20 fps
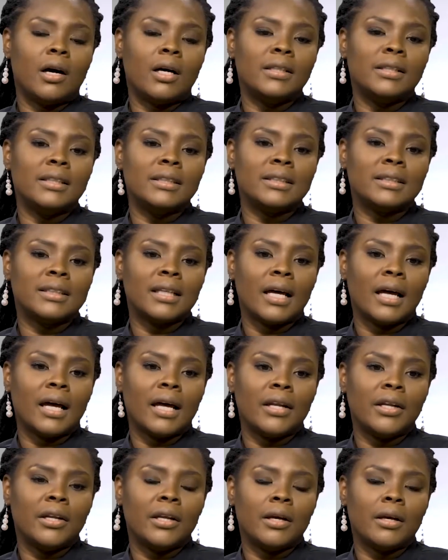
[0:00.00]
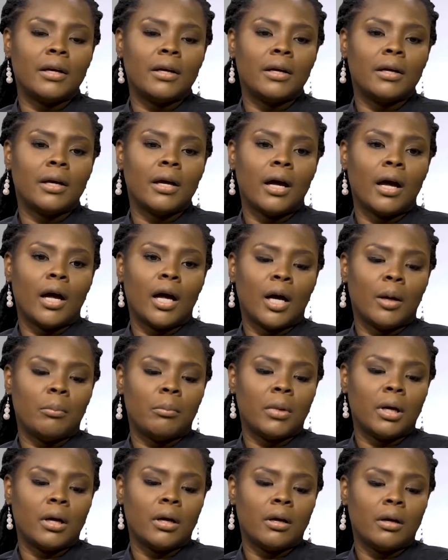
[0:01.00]
understand
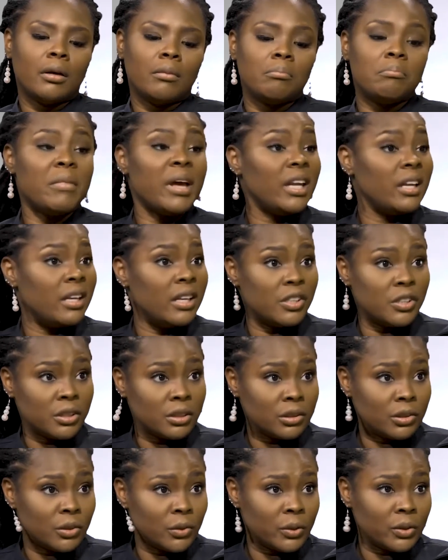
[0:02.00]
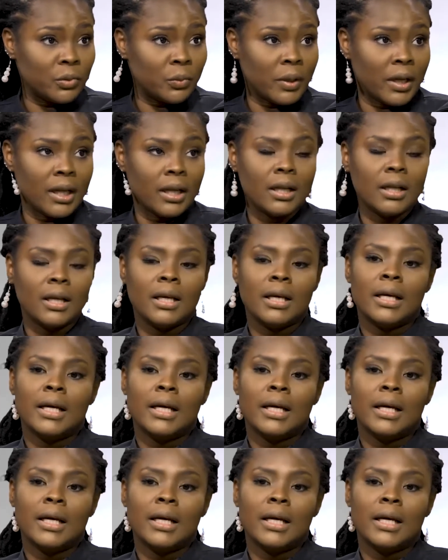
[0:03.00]
medications too as well,